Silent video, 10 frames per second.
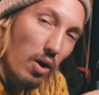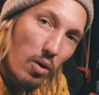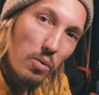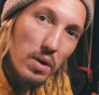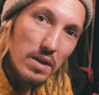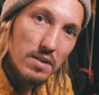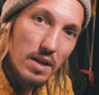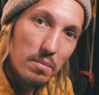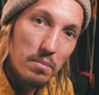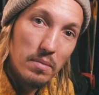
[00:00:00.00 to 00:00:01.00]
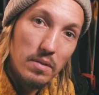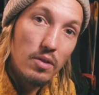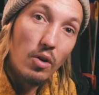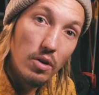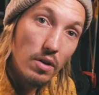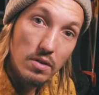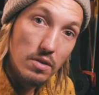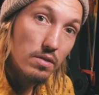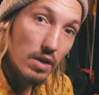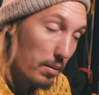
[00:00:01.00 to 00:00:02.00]
always some
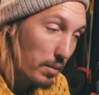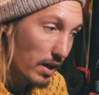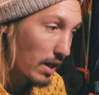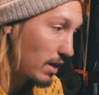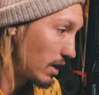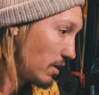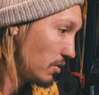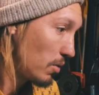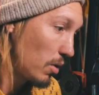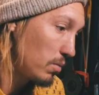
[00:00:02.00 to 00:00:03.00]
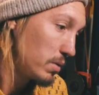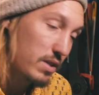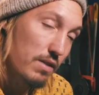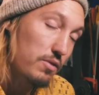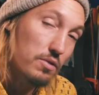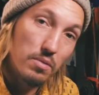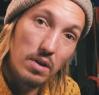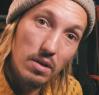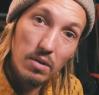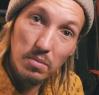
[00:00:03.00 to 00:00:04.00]
noise coming in and you always have to
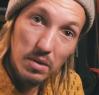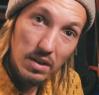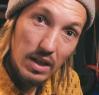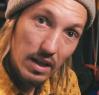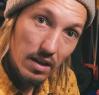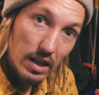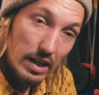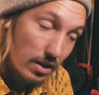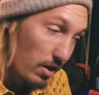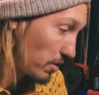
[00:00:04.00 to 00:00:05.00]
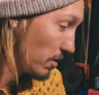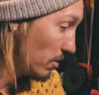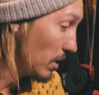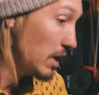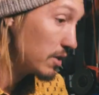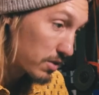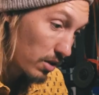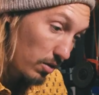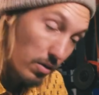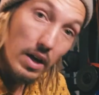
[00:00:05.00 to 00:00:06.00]
struggle with getting clean audio.
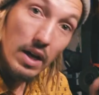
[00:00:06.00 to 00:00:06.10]
So,